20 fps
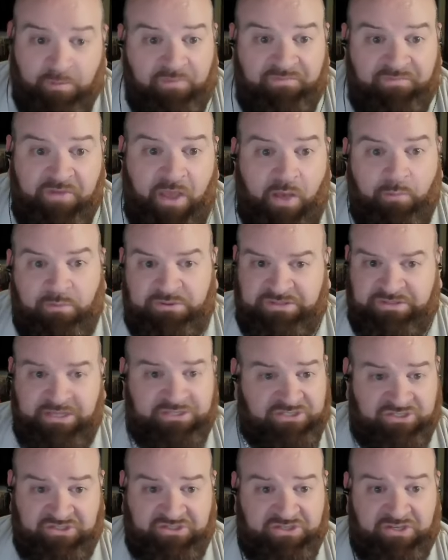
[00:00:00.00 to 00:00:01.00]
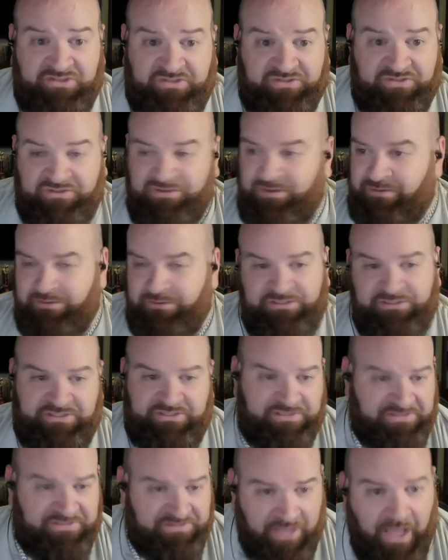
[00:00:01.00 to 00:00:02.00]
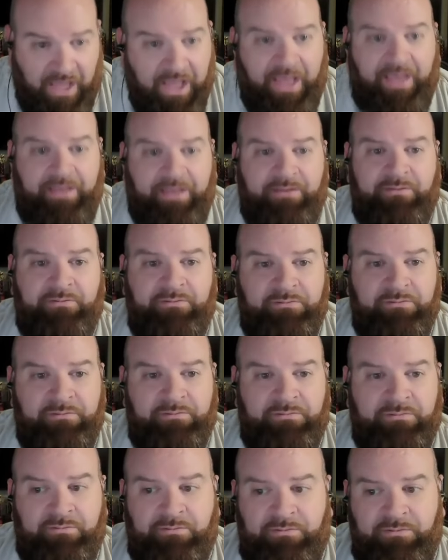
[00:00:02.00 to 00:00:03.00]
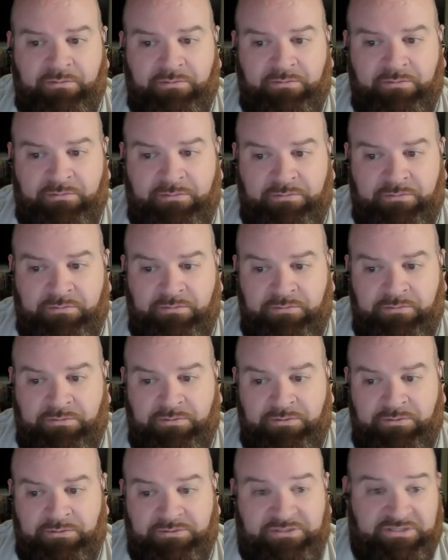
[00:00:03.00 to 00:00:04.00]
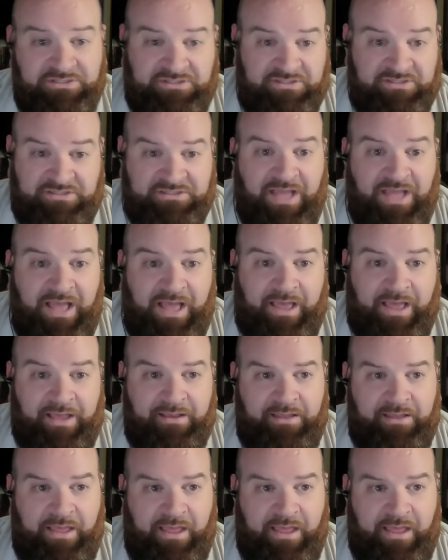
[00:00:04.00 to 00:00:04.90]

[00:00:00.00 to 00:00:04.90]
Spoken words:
Some of y'all will say she's just as good. She's not. She's just not.